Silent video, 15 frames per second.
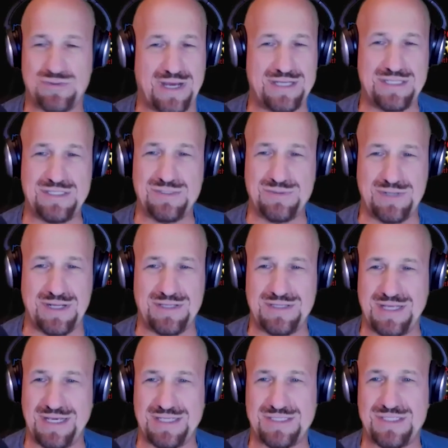to do it on
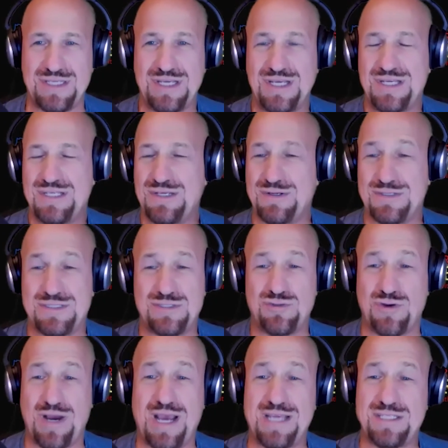this. You can
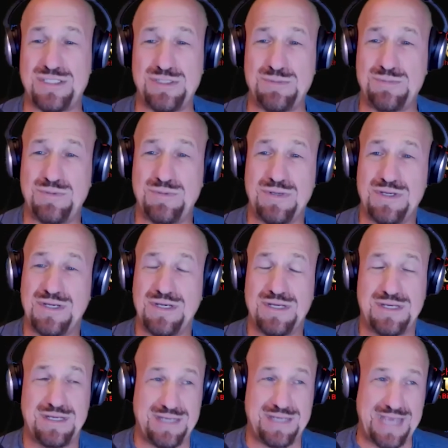try to
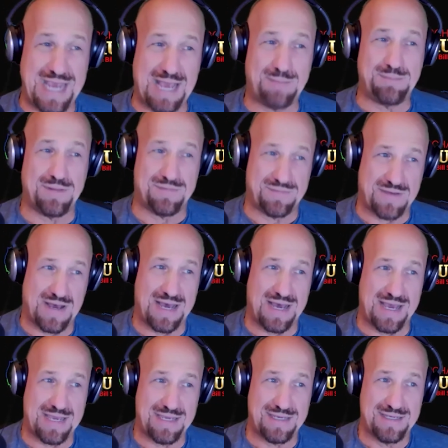
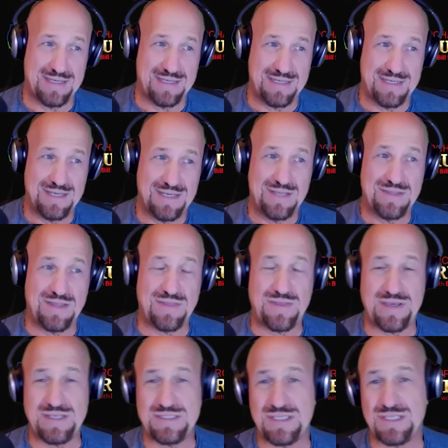amplify the
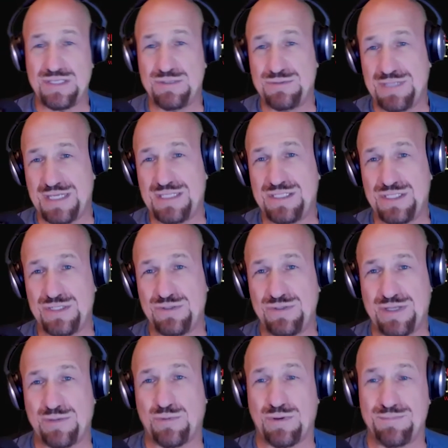things that you did do
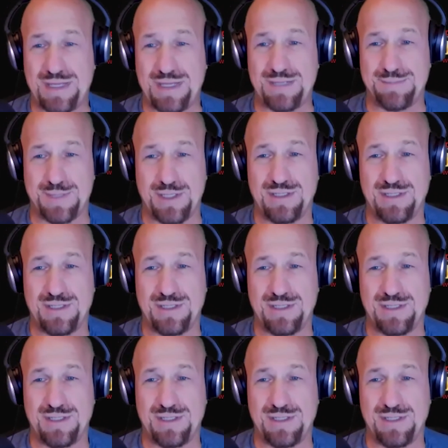that were minimal.